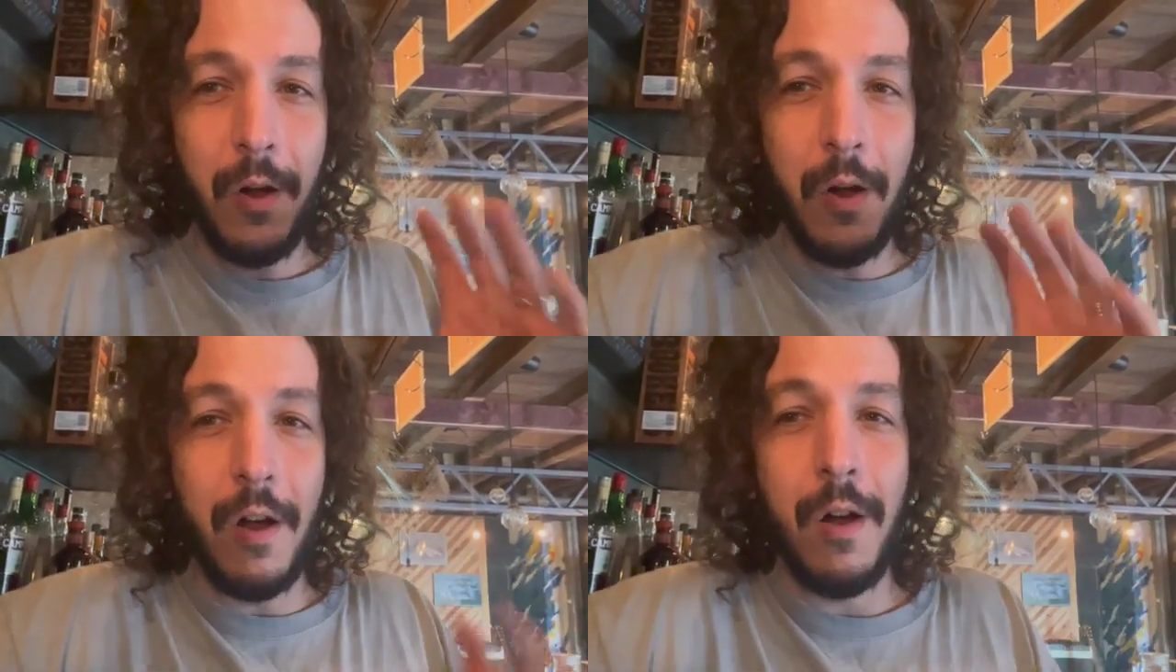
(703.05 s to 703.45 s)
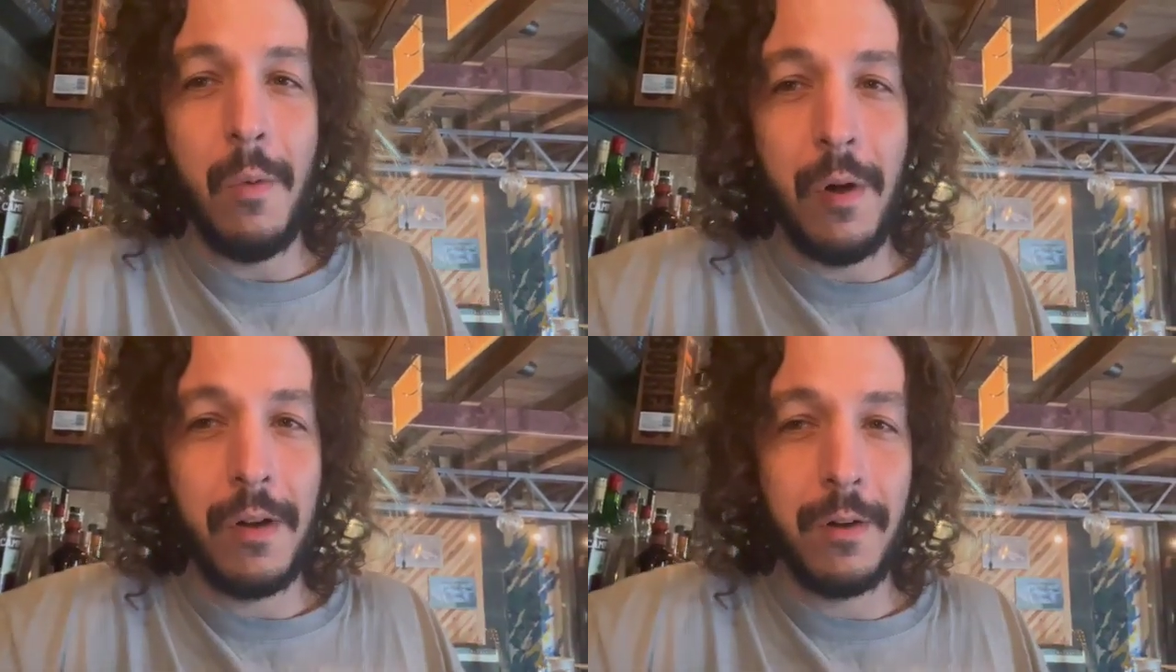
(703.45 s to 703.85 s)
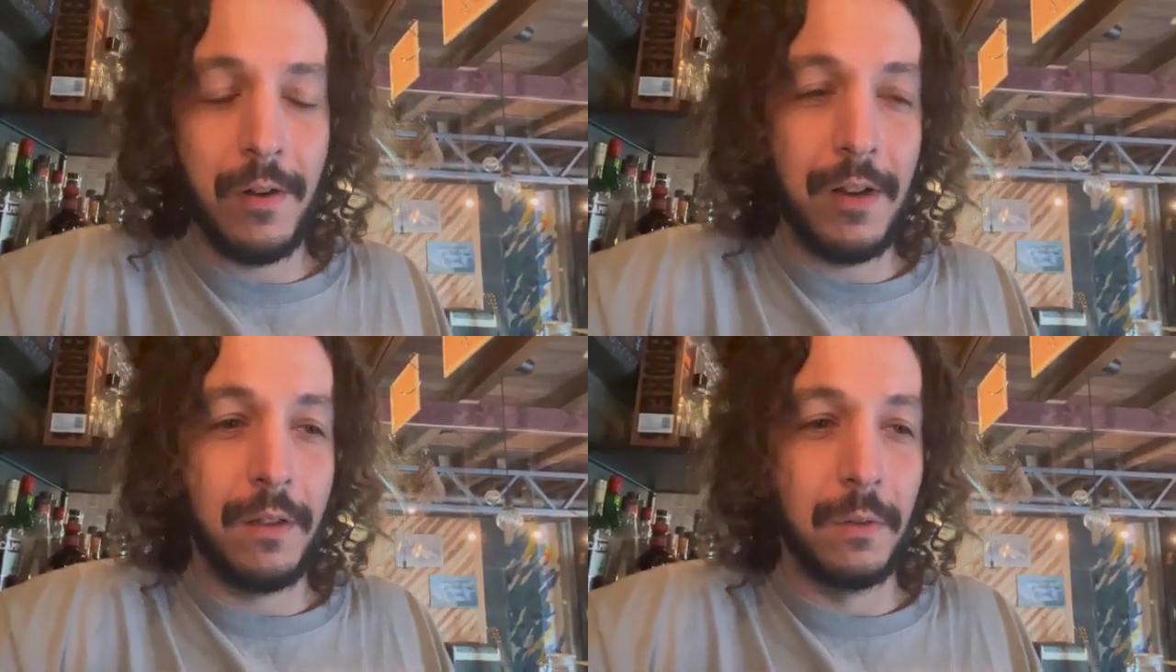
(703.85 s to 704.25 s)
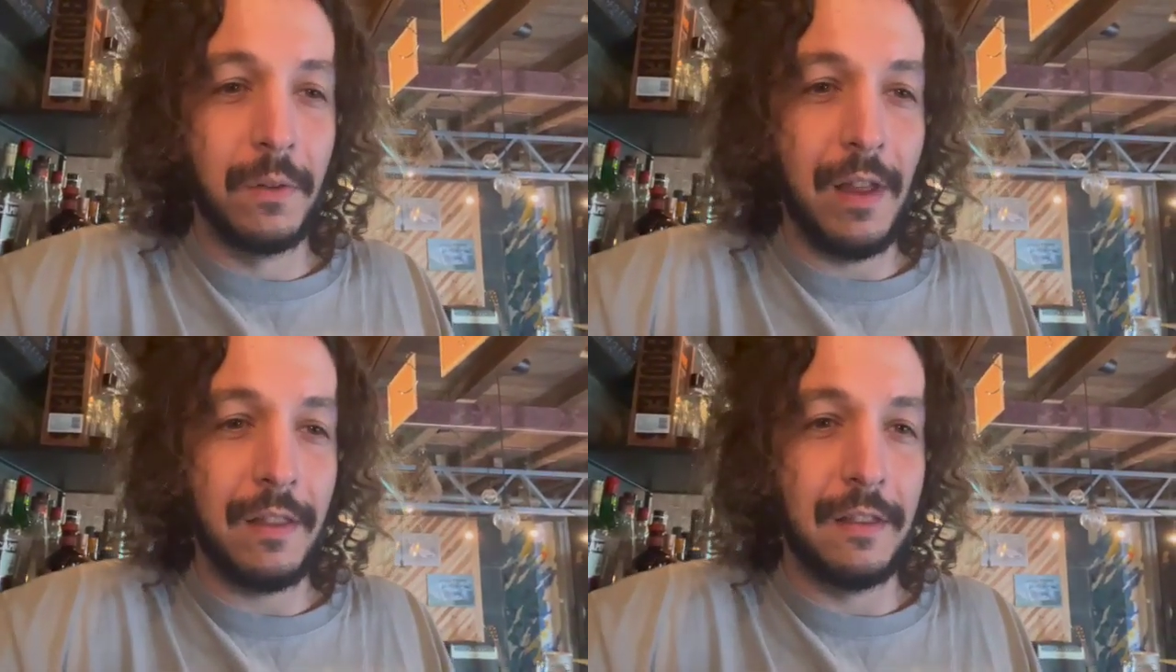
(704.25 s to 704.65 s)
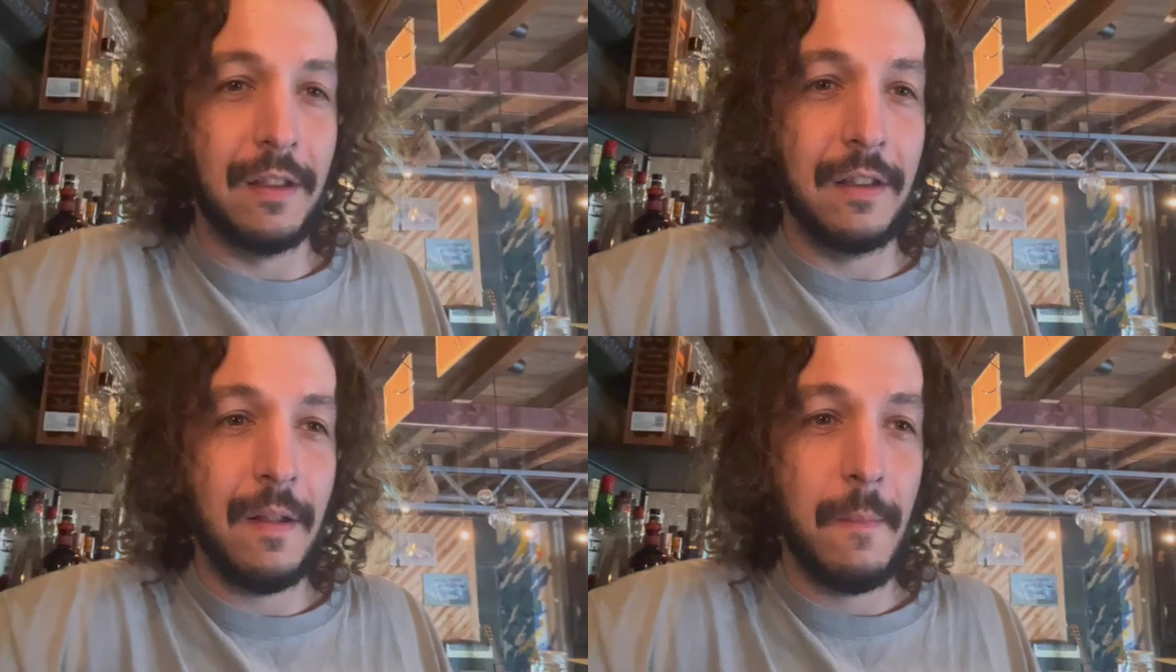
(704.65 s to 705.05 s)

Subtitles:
hot water running through that thing,